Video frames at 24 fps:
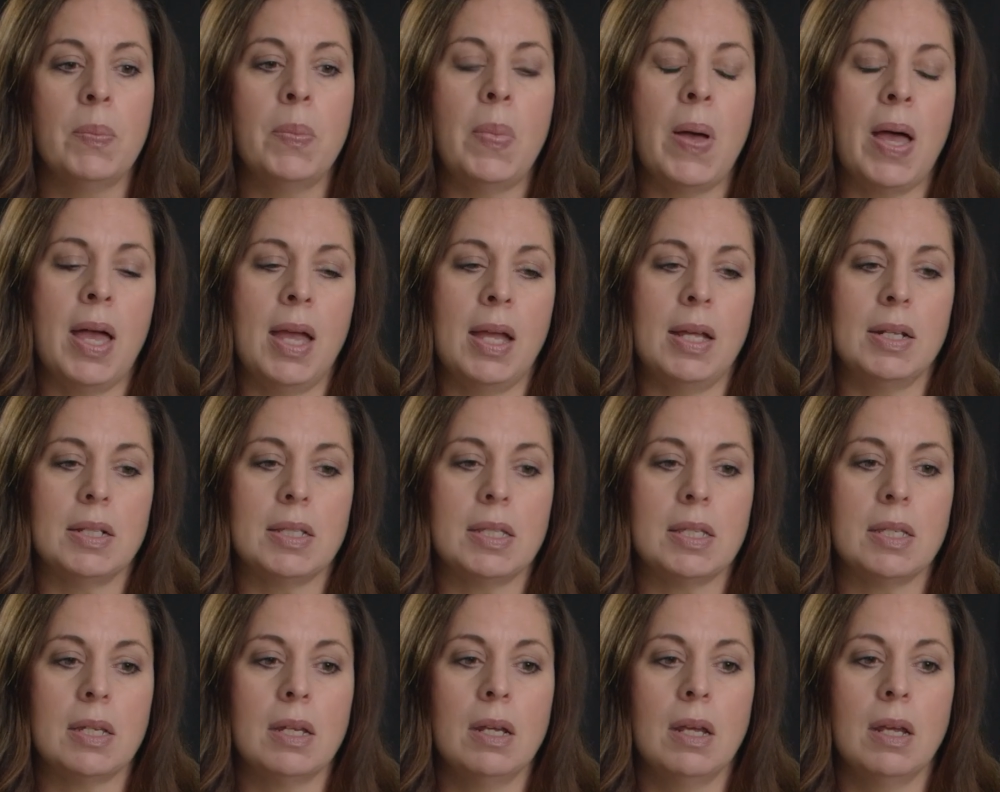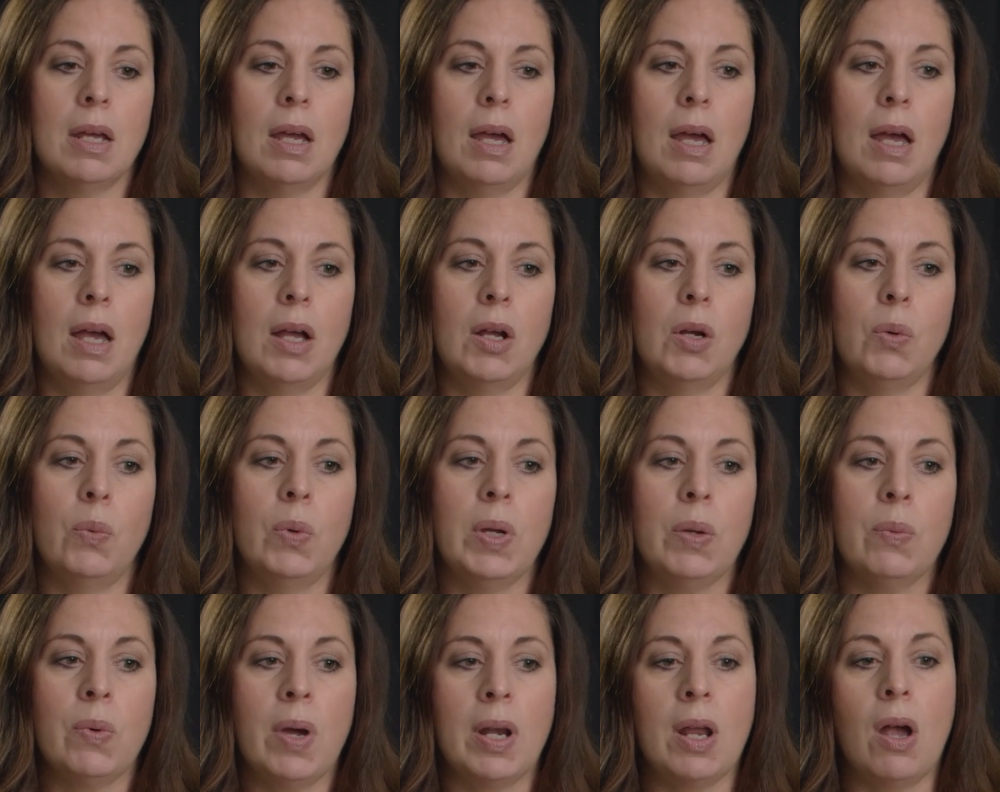But
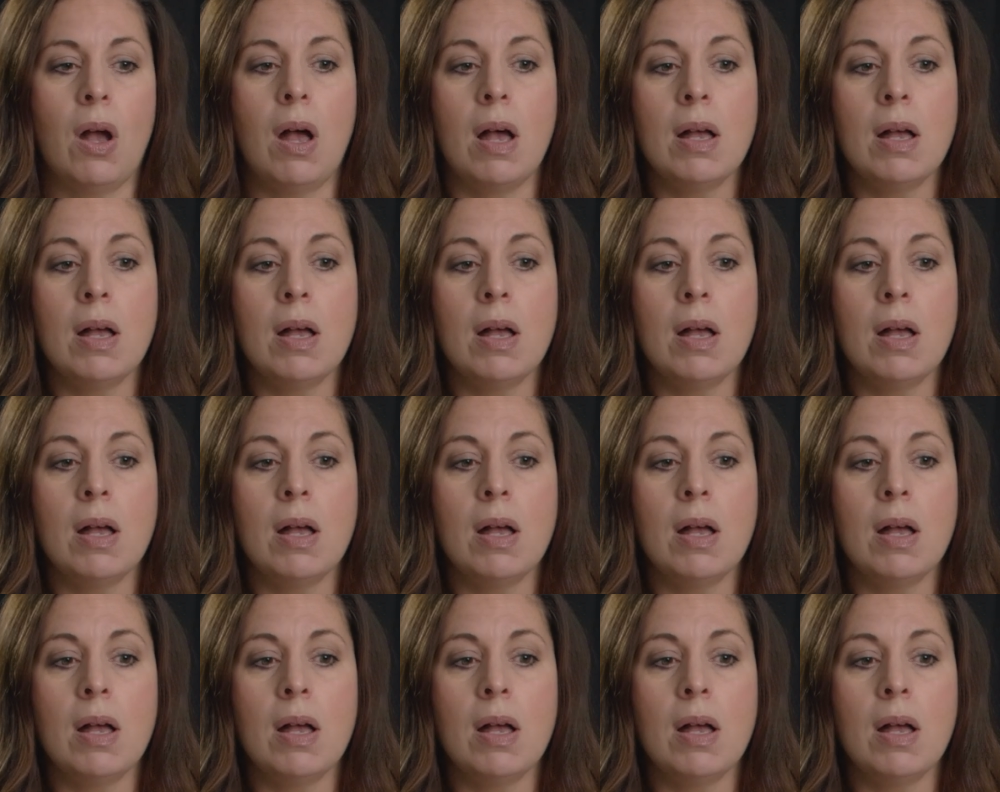we want to